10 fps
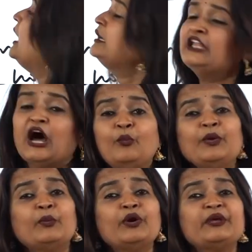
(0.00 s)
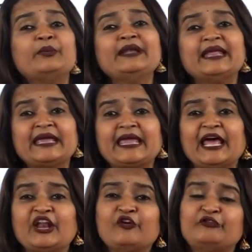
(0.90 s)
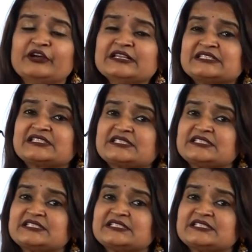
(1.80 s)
Now, we would even take care of is,